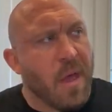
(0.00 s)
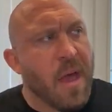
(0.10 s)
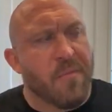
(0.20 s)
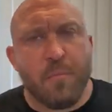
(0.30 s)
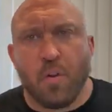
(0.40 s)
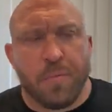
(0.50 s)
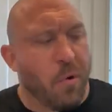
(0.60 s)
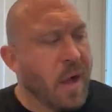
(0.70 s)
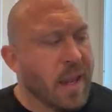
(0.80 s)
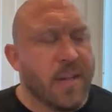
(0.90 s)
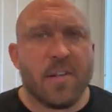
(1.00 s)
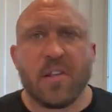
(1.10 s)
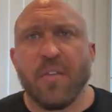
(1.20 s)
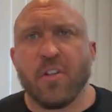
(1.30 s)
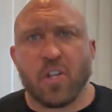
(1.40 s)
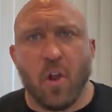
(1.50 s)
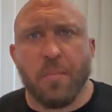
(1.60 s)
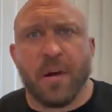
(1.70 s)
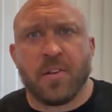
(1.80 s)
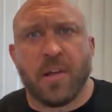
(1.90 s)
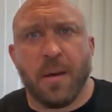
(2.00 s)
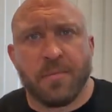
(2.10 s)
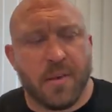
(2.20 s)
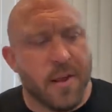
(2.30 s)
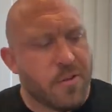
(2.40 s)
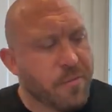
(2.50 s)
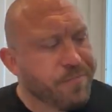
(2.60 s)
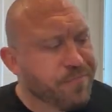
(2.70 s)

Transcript: I have multiple, I like to save the Starbucks cups, guys,